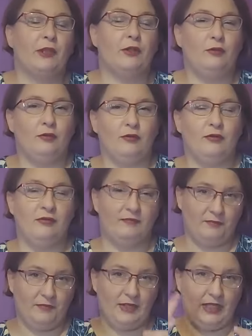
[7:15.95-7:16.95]
To
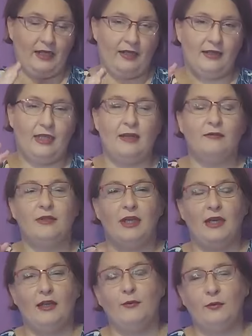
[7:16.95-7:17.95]
take it down,
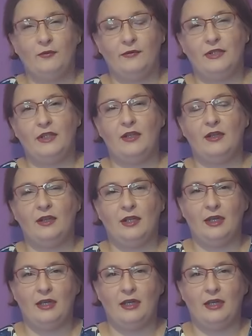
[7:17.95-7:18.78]
I moved the